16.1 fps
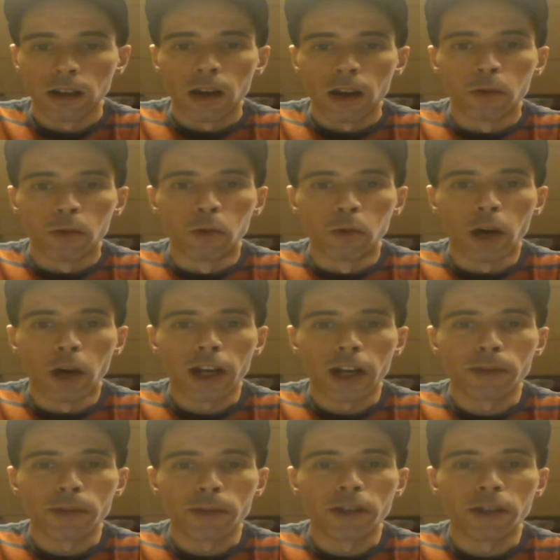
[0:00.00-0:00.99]
What
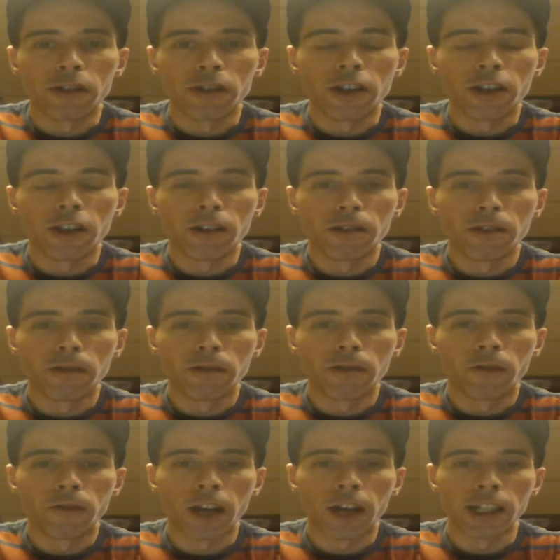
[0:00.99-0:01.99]
up, YouTube
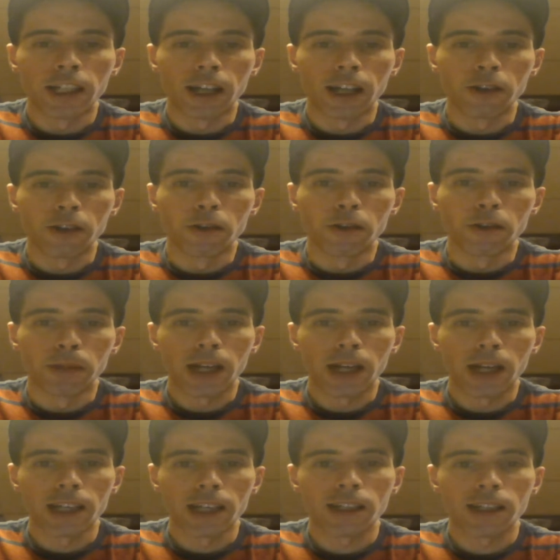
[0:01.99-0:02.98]
friends on Google+.
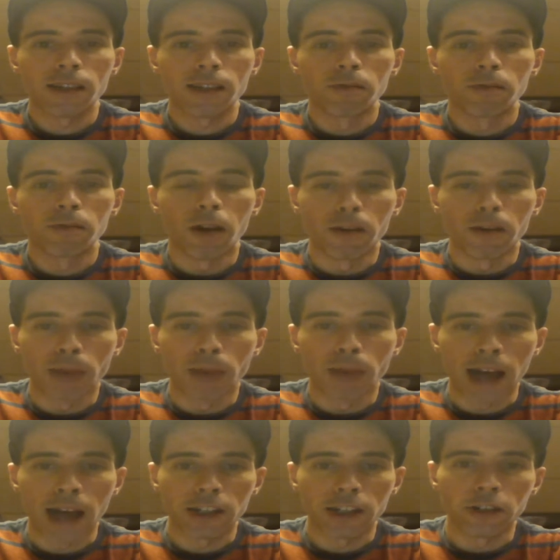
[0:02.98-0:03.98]
Welcome
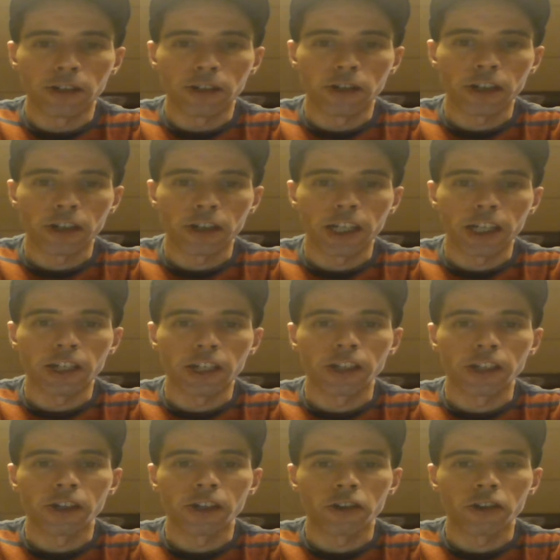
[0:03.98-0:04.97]
back to Strategic
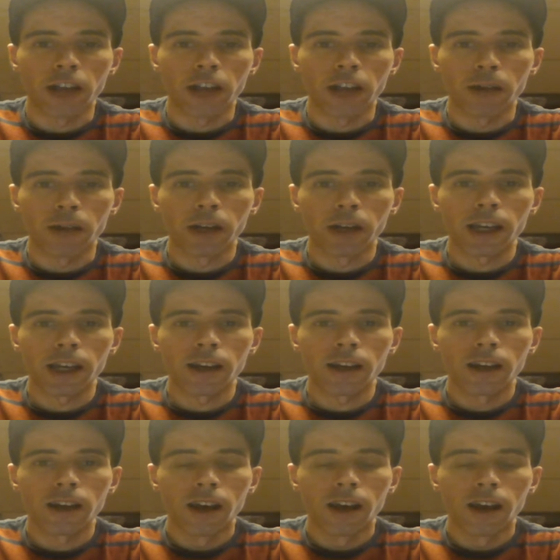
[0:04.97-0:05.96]
Social
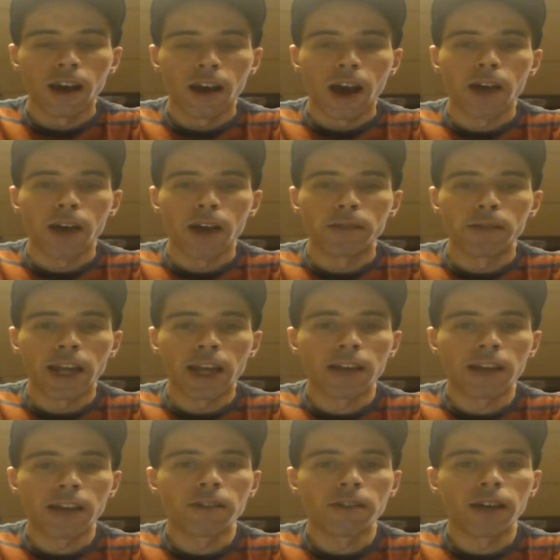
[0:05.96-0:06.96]
Networking. I'm
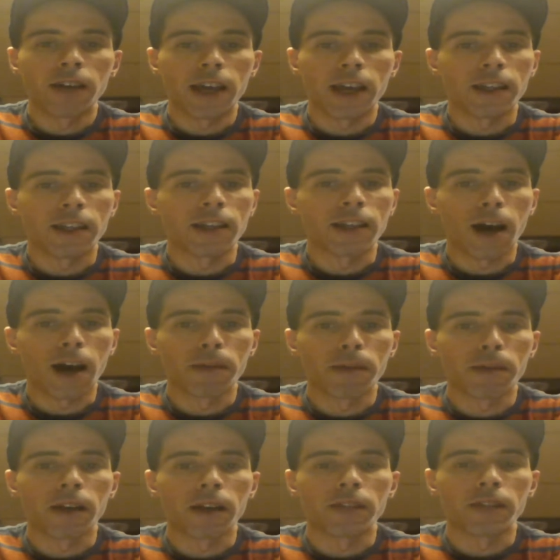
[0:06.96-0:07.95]
Daniel, and the
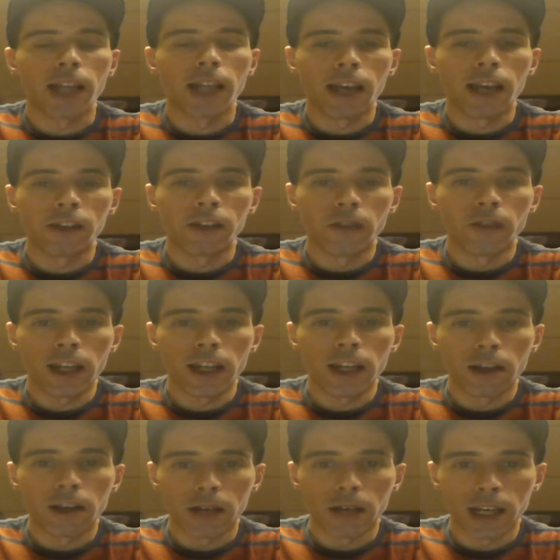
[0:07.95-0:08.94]
topic of today's
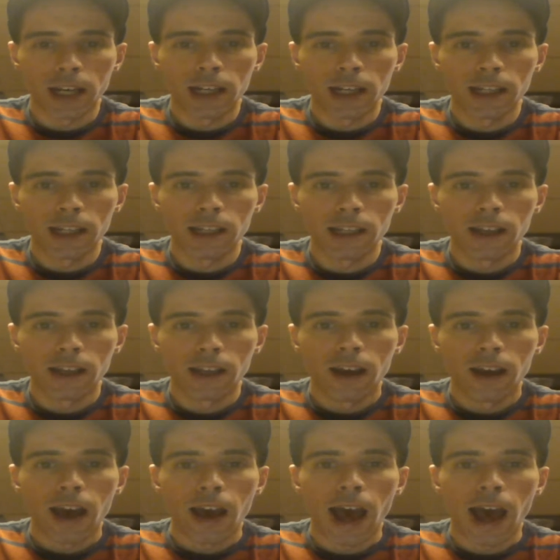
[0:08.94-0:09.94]
video is
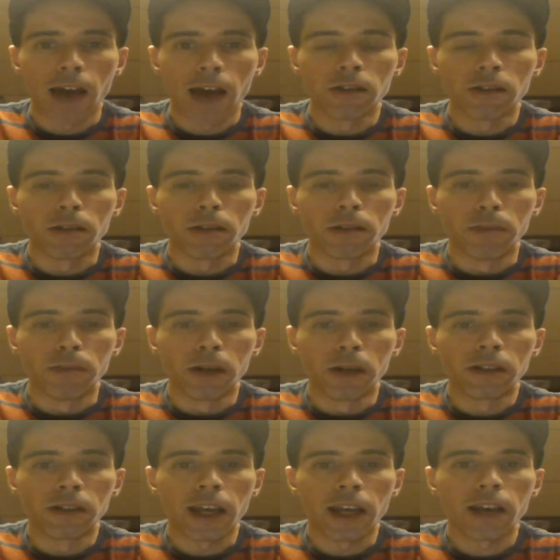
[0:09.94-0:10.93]
how to
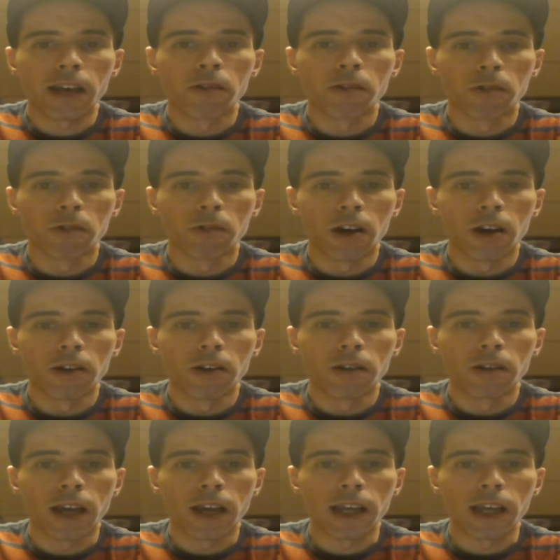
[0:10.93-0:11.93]
build and
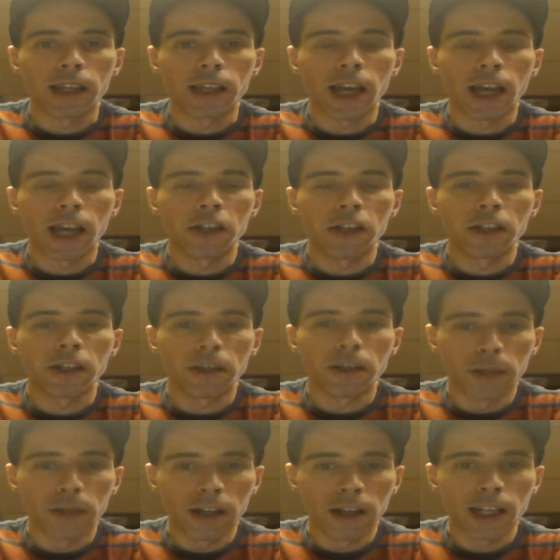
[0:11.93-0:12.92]
grow engaging
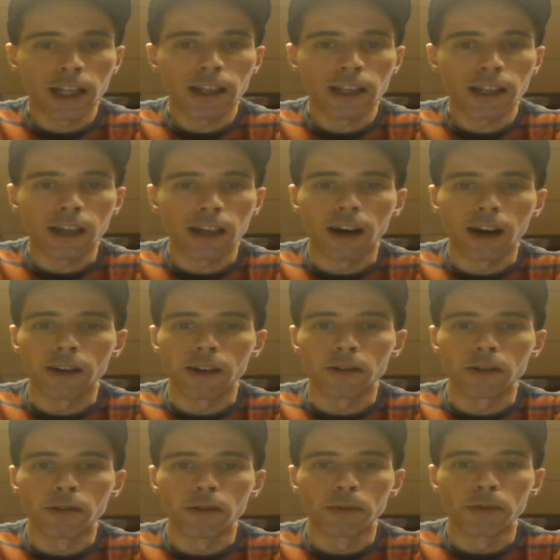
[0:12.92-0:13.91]
communities on
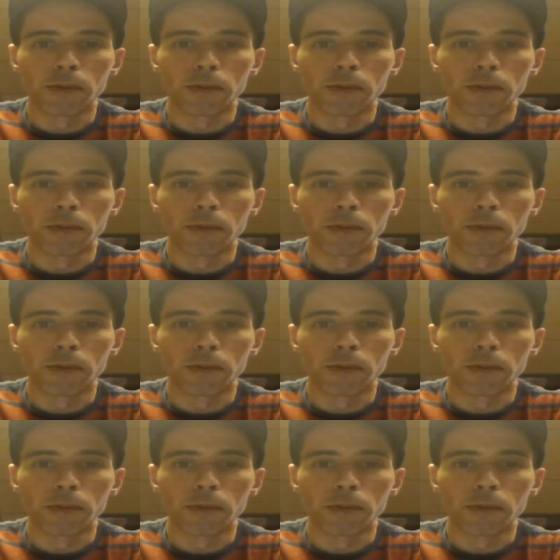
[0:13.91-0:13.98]
Google+.